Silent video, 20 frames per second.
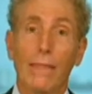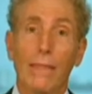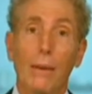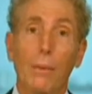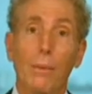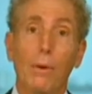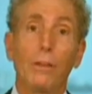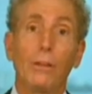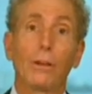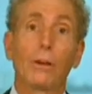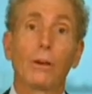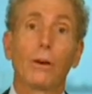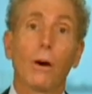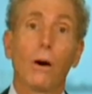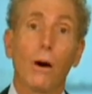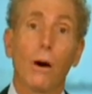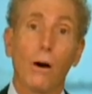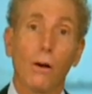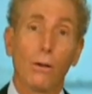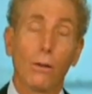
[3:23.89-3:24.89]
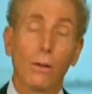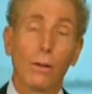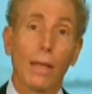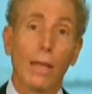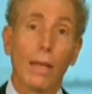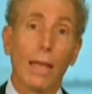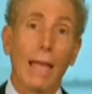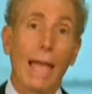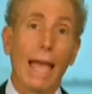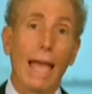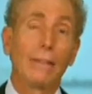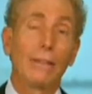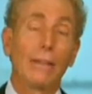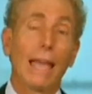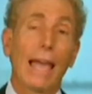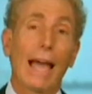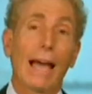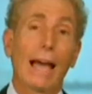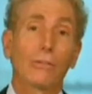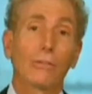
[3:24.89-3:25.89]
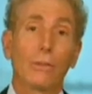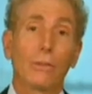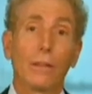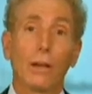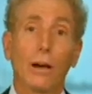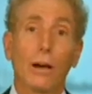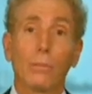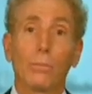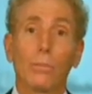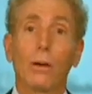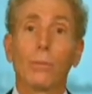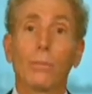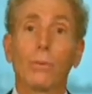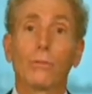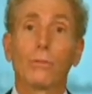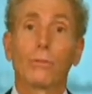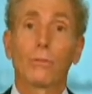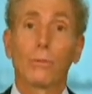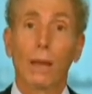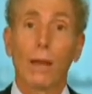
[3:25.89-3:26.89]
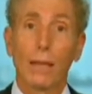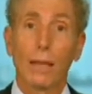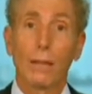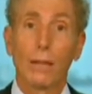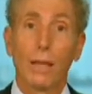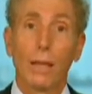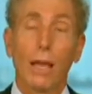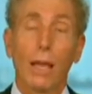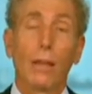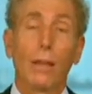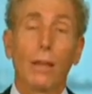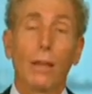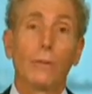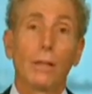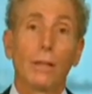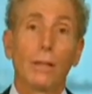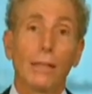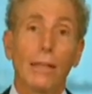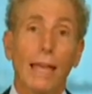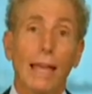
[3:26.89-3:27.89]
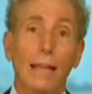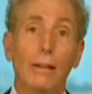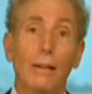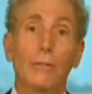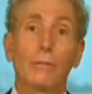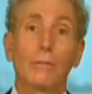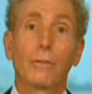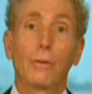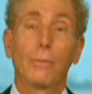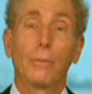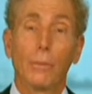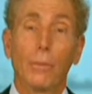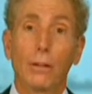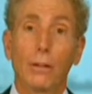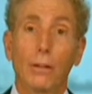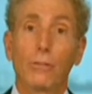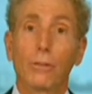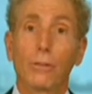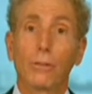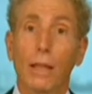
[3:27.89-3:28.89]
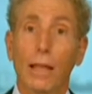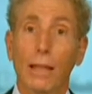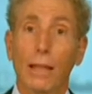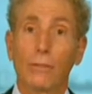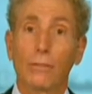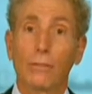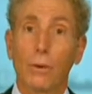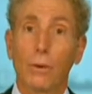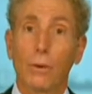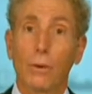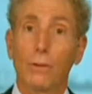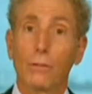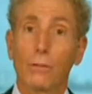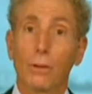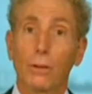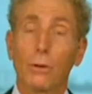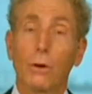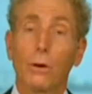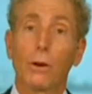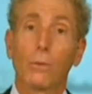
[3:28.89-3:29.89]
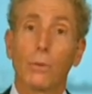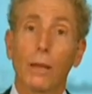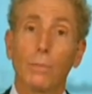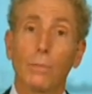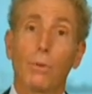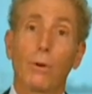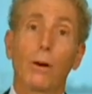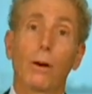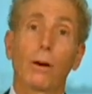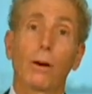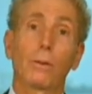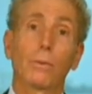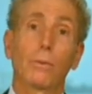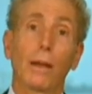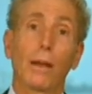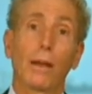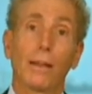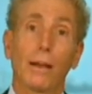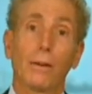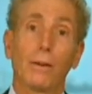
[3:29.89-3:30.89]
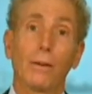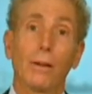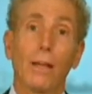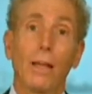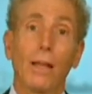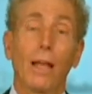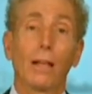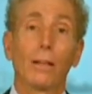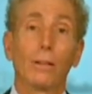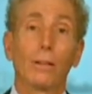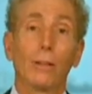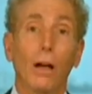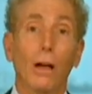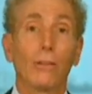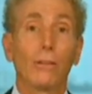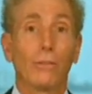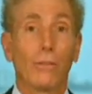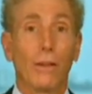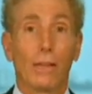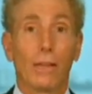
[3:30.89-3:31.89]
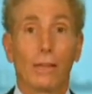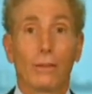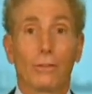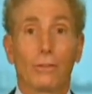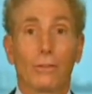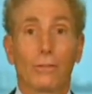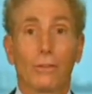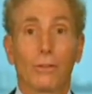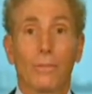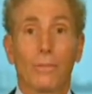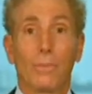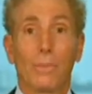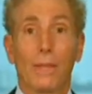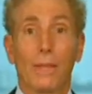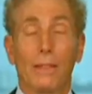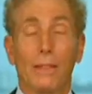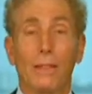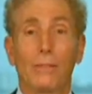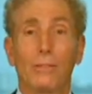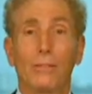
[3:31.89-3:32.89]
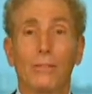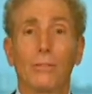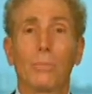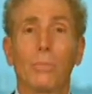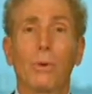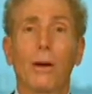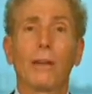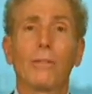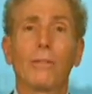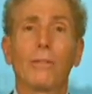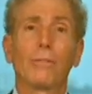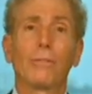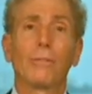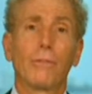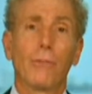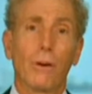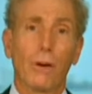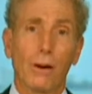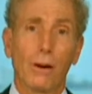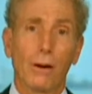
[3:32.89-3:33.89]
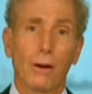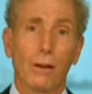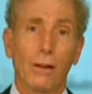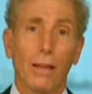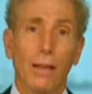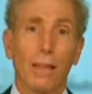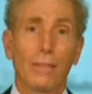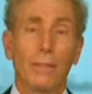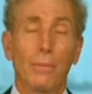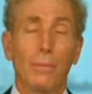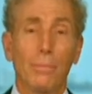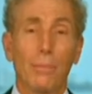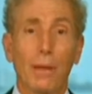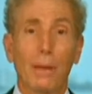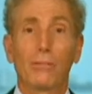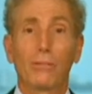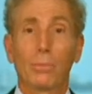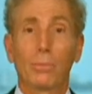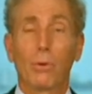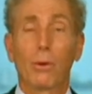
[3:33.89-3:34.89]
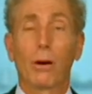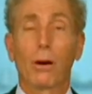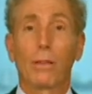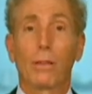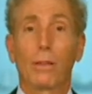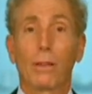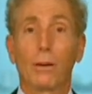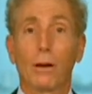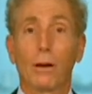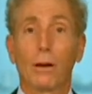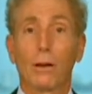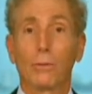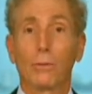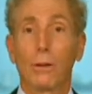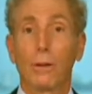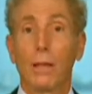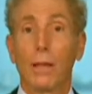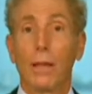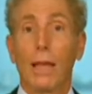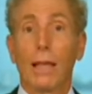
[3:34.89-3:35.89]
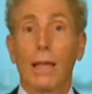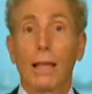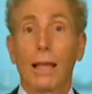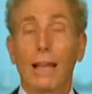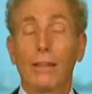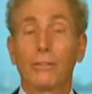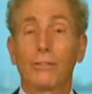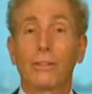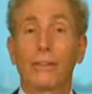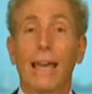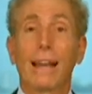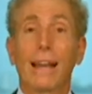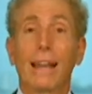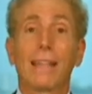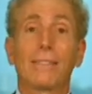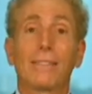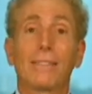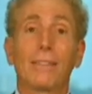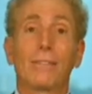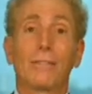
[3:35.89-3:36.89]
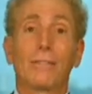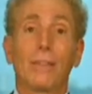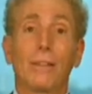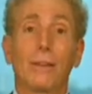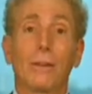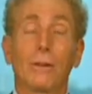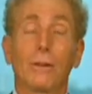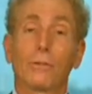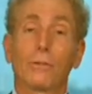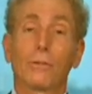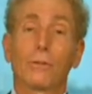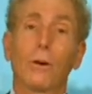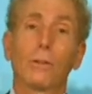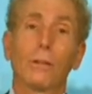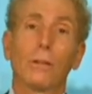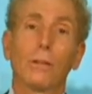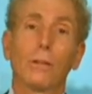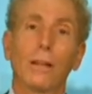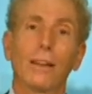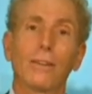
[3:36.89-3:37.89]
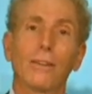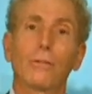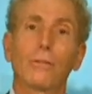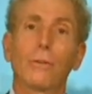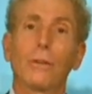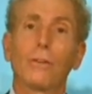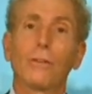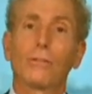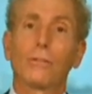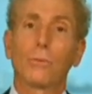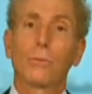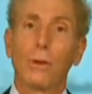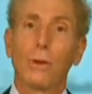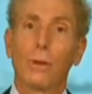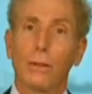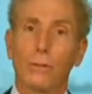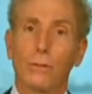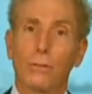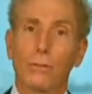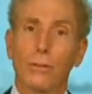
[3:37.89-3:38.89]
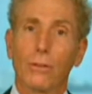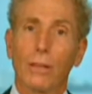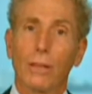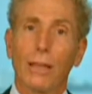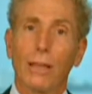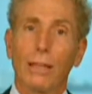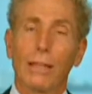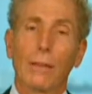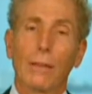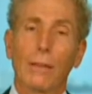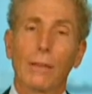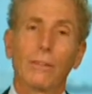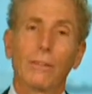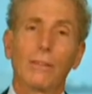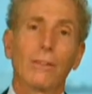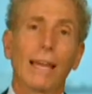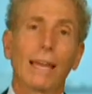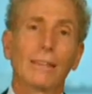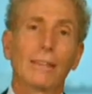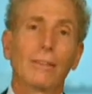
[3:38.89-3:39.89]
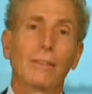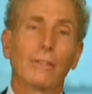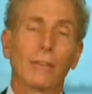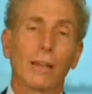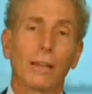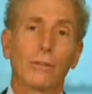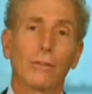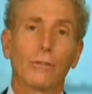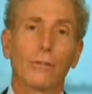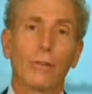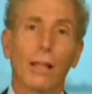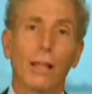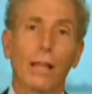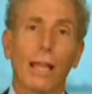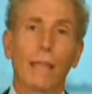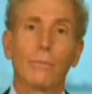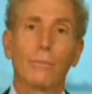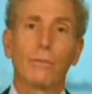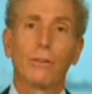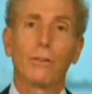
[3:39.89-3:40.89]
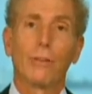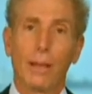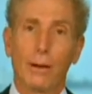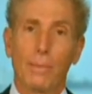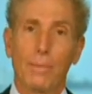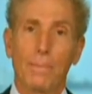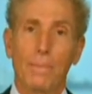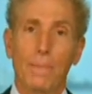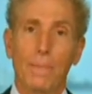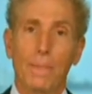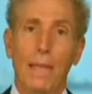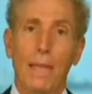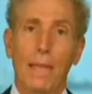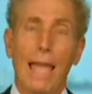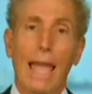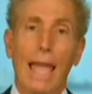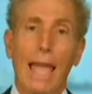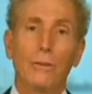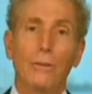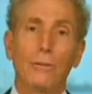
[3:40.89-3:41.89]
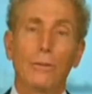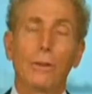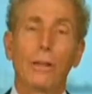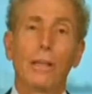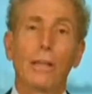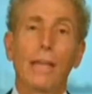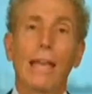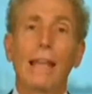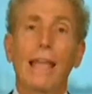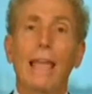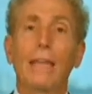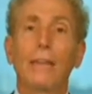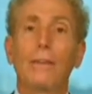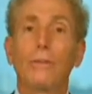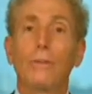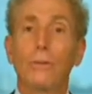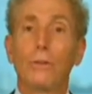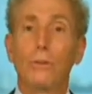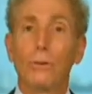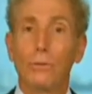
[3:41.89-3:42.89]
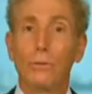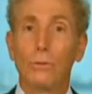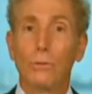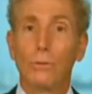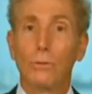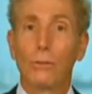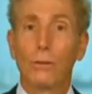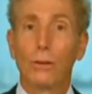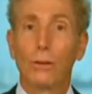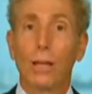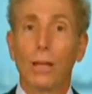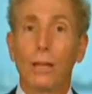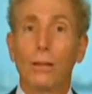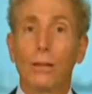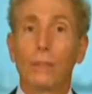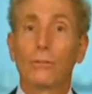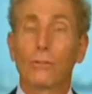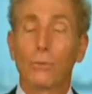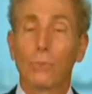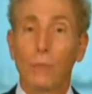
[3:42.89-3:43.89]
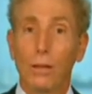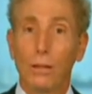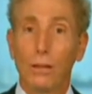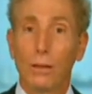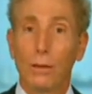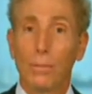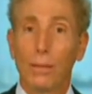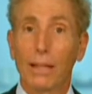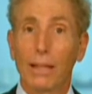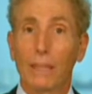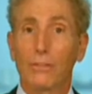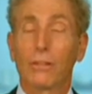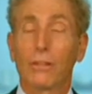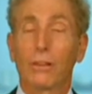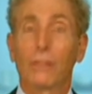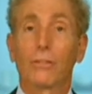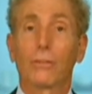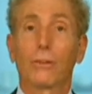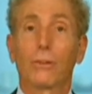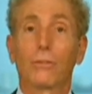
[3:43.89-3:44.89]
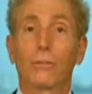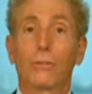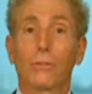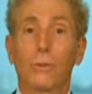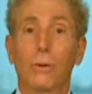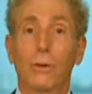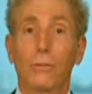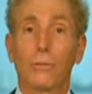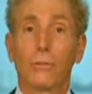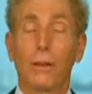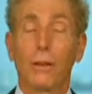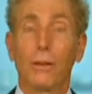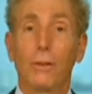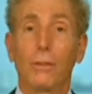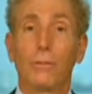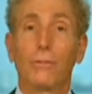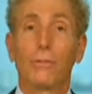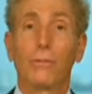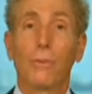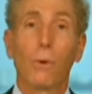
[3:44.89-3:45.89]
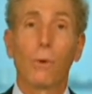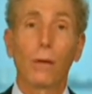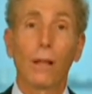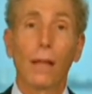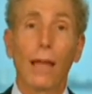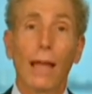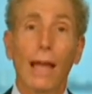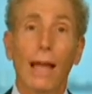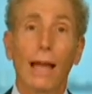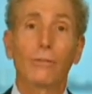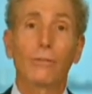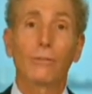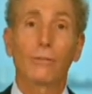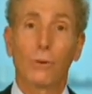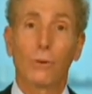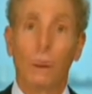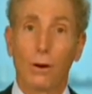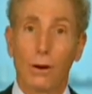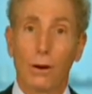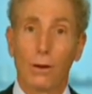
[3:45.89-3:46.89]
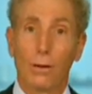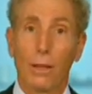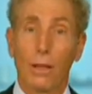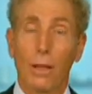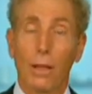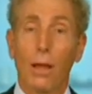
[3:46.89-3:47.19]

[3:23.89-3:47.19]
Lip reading: And then when you call and you ask for the unpublished rate, you can get it for much less. Now also, you know, a great bargain right now, Las Vegas. This is by far the best bargain in the country. I scouted out this deal. It's called the Luxury Suites. Now this is at the Signature at MGM. And you can get a huge suite, about 600 square feet, 4.5 star.